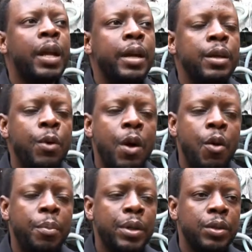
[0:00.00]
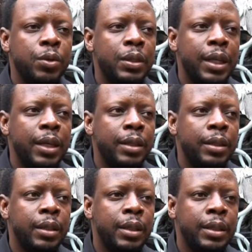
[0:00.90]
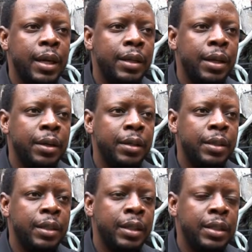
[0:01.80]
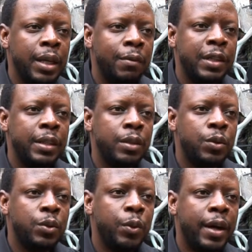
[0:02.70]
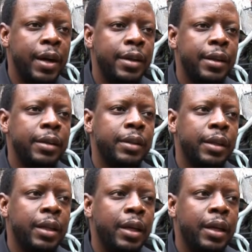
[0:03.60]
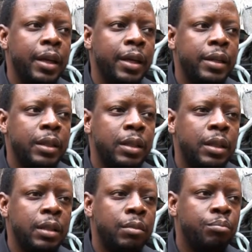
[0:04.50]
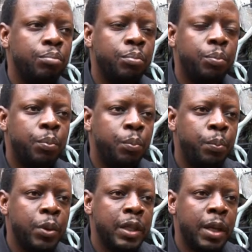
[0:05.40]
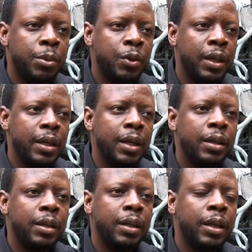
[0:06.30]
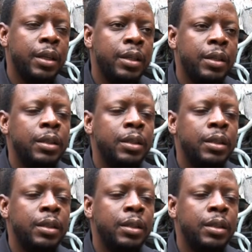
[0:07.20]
And we are hoping to take these gatherings, this evidence which we are gathering, and put it up together and